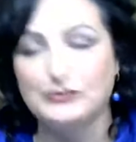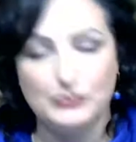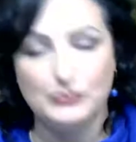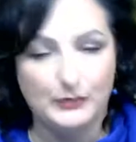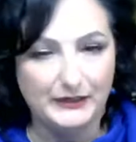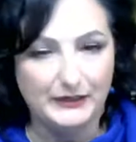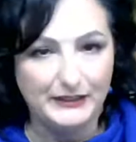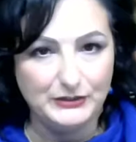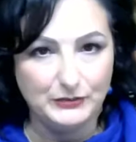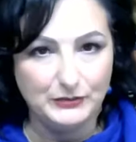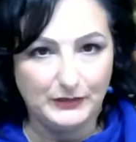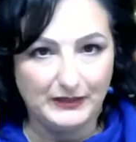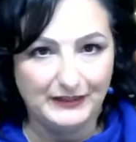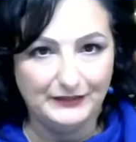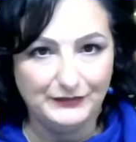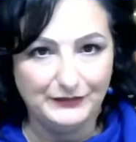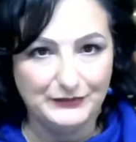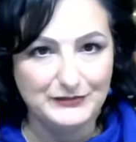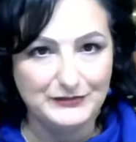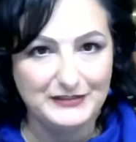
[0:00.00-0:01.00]
2020
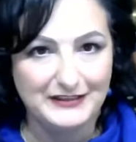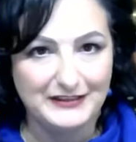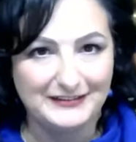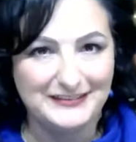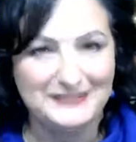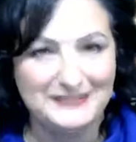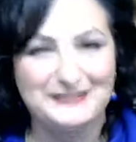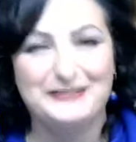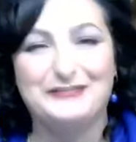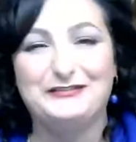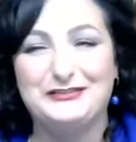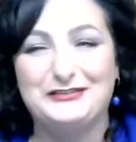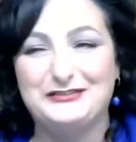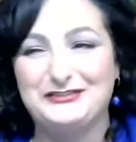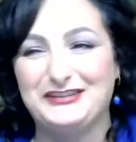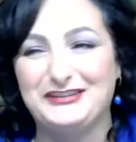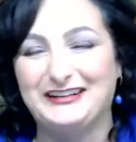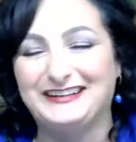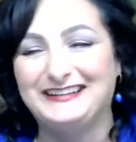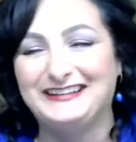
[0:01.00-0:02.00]
if you're seeing this in the
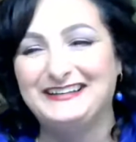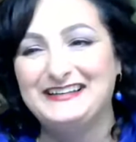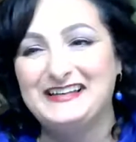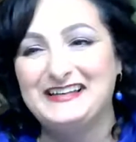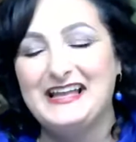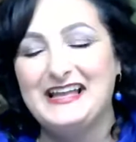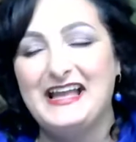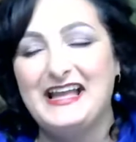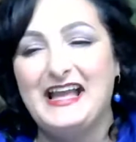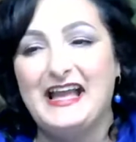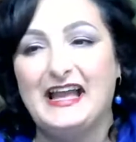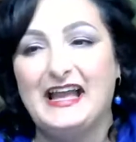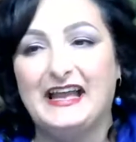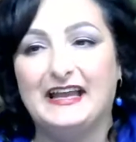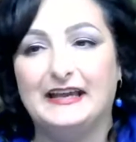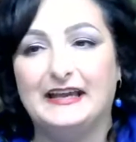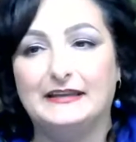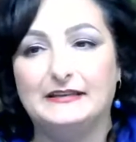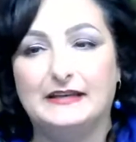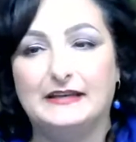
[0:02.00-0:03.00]
future.
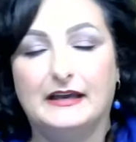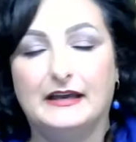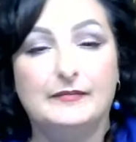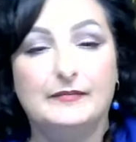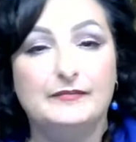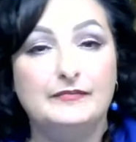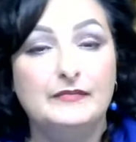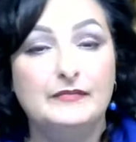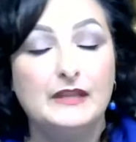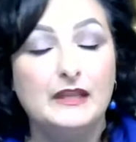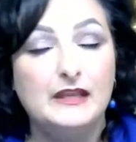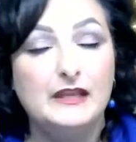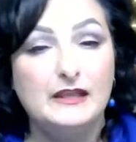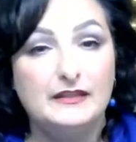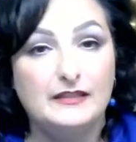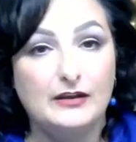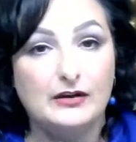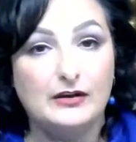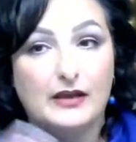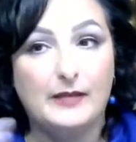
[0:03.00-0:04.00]
And
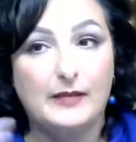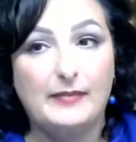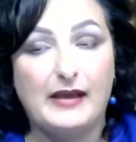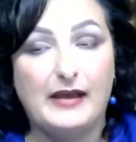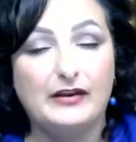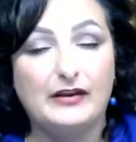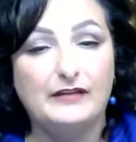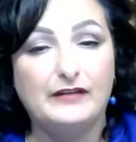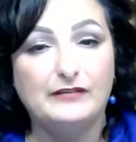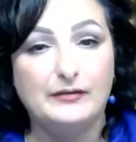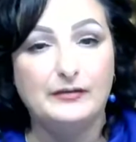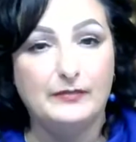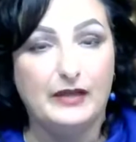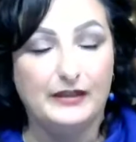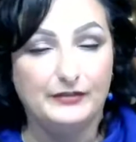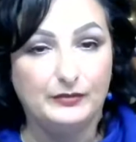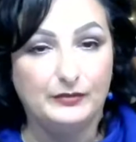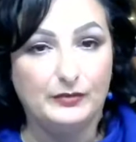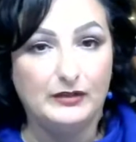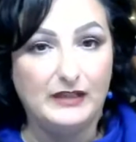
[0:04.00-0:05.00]
they're about every
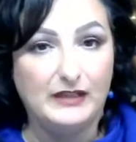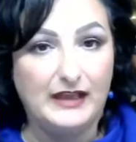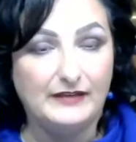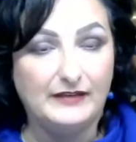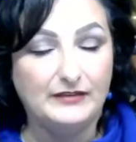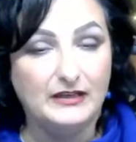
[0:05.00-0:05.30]
month. We'll have